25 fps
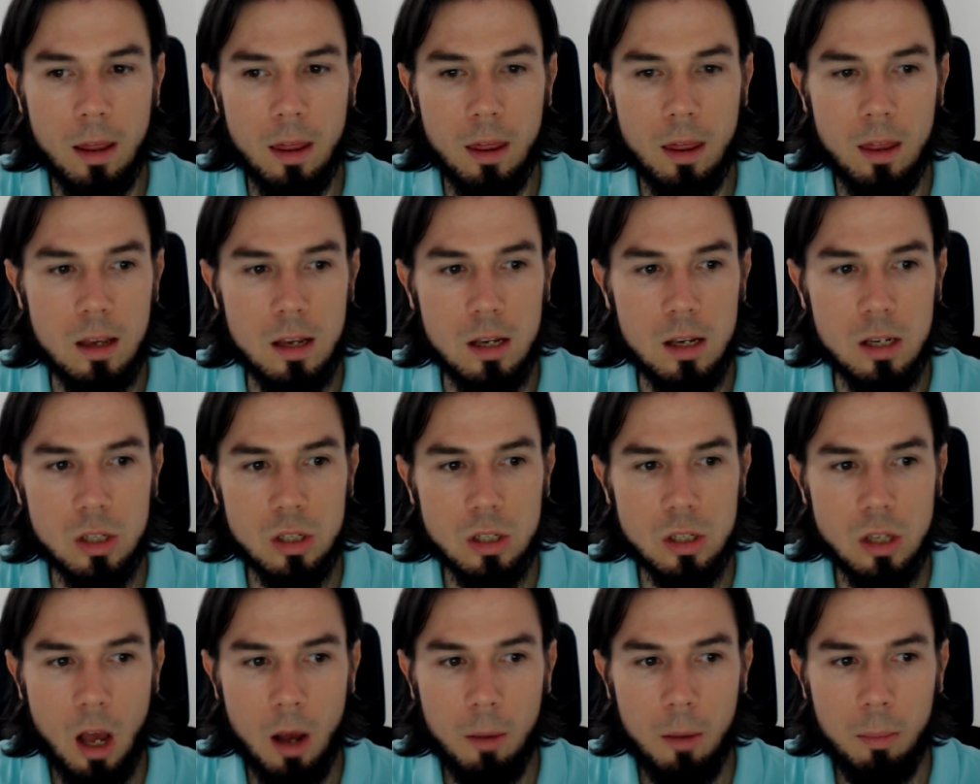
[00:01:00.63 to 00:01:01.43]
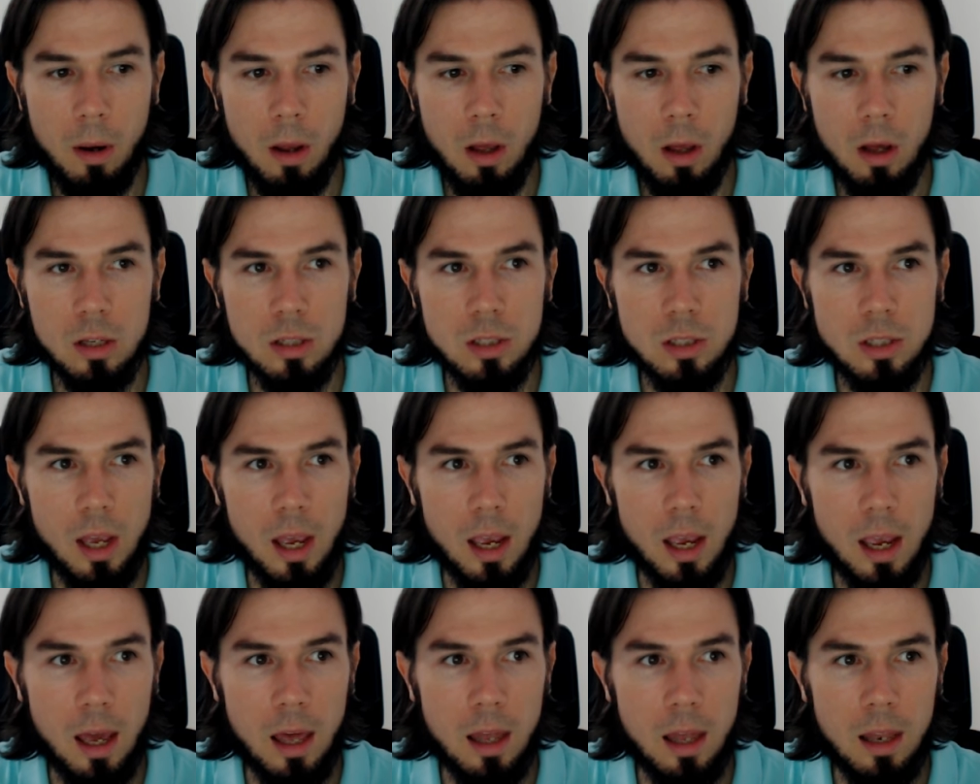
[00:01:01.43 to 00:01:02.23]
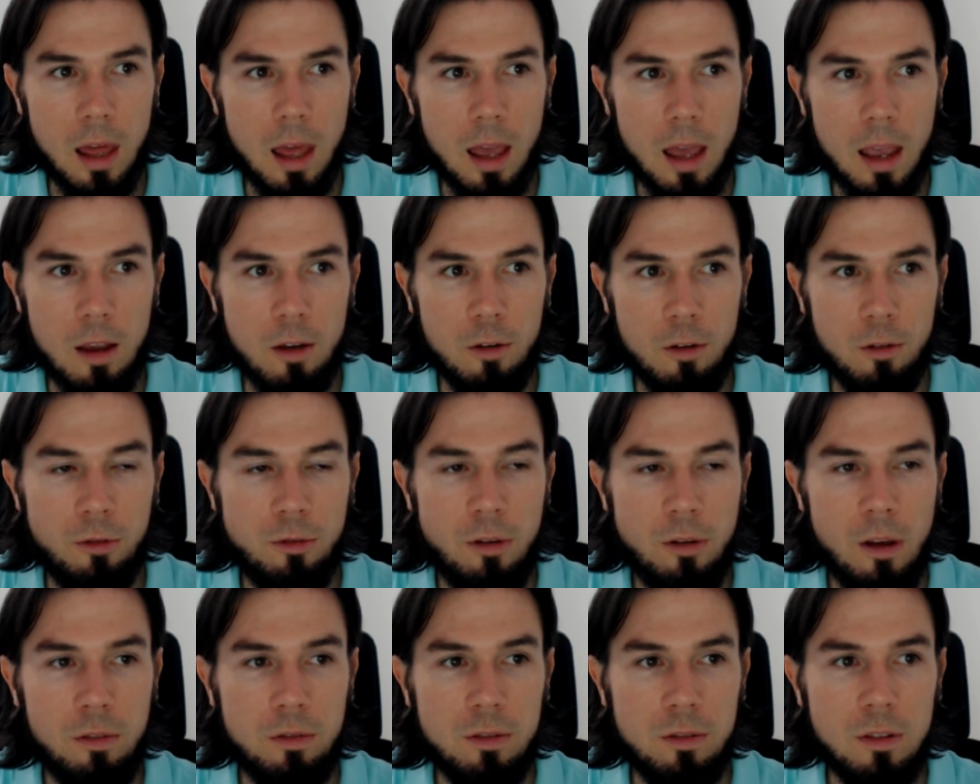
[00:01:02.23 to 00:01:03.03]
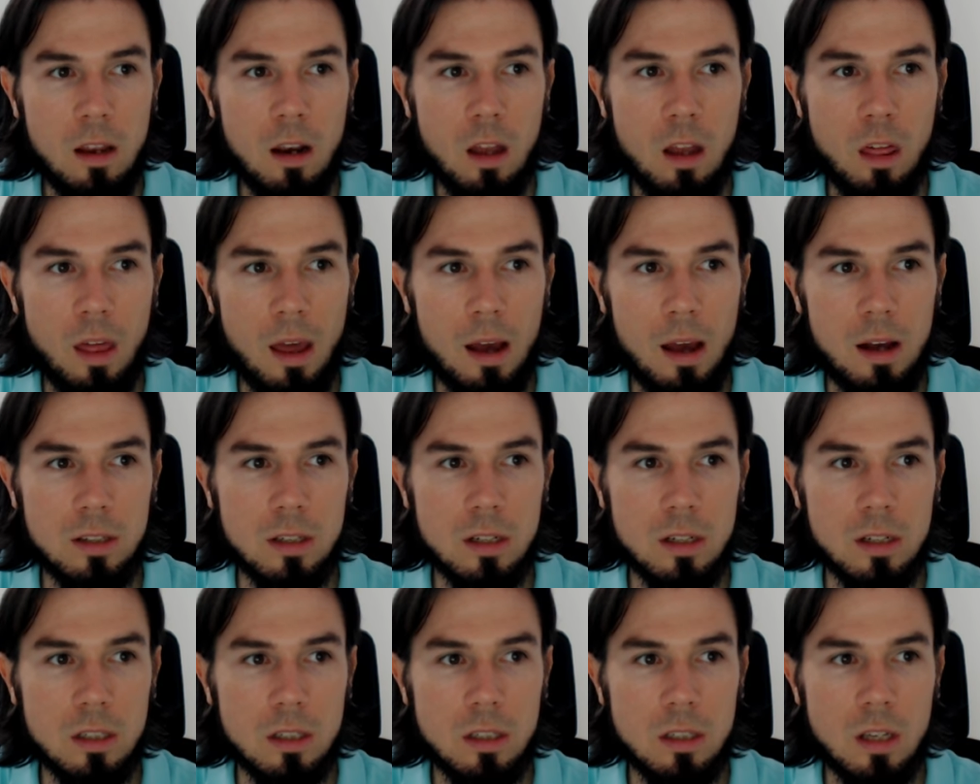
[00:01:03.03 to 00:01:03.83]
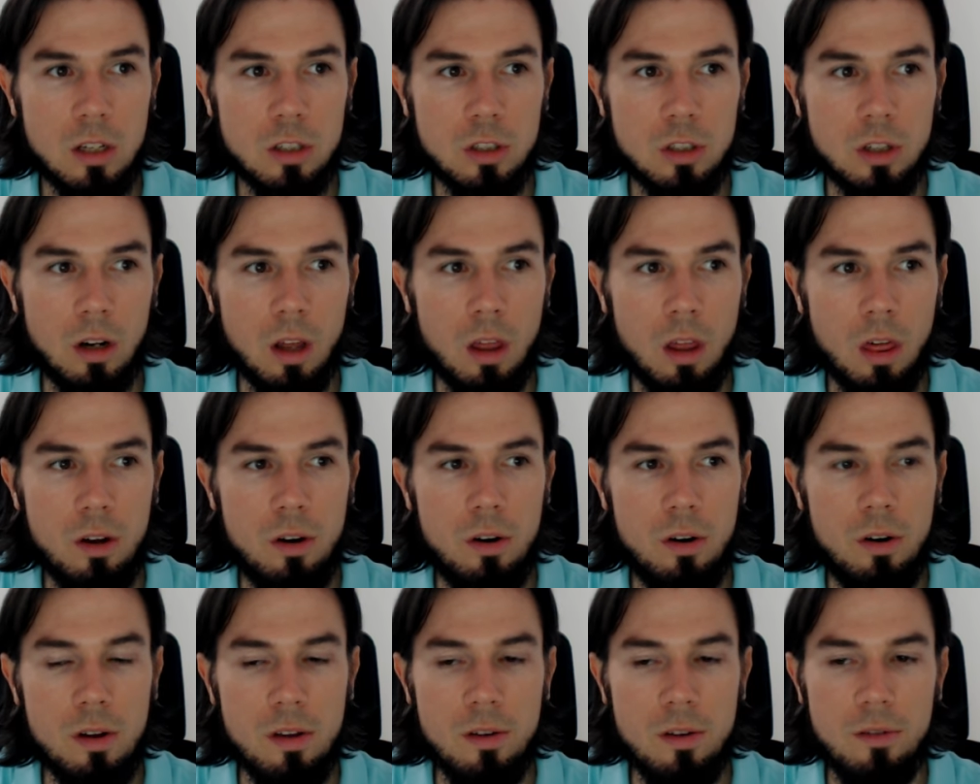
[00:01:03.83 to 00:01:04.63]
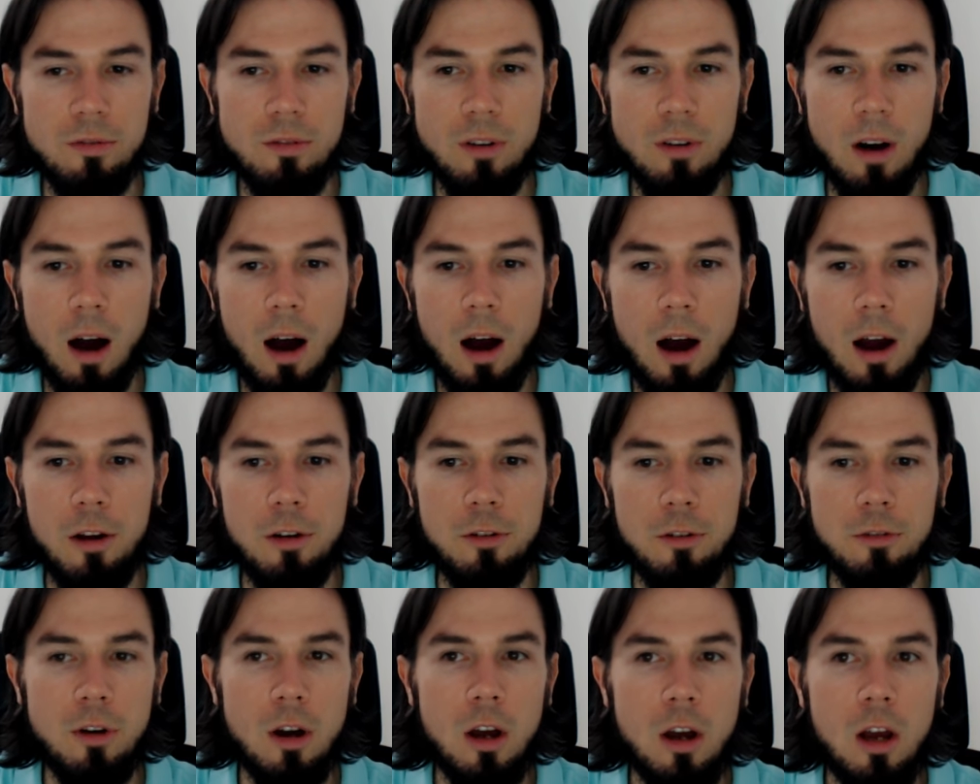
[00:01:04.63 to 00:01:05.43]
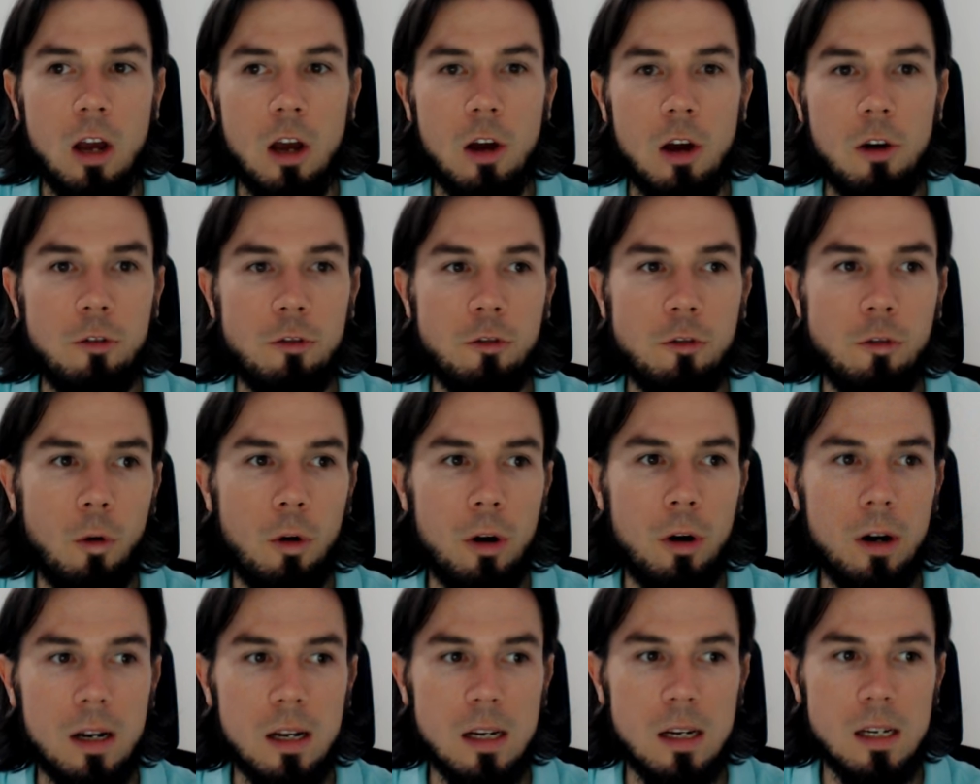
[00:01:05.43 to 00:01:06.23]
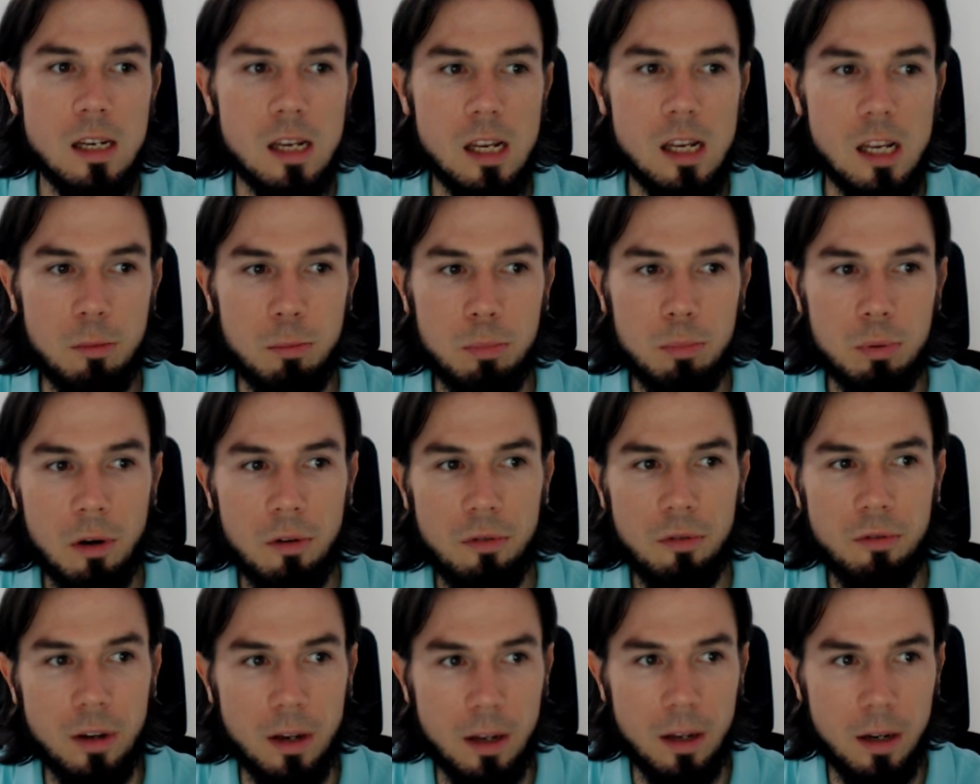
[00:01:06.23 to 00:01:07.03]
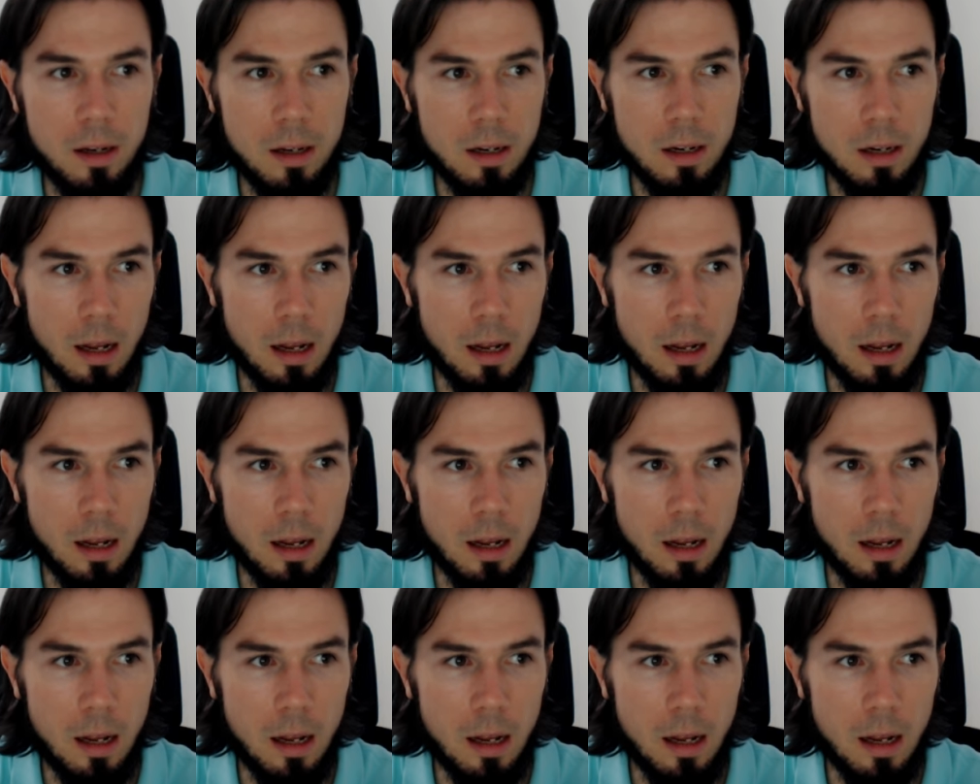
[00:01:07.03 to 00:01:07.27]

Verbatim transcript: the stop loss and a 15,635 for the take profit.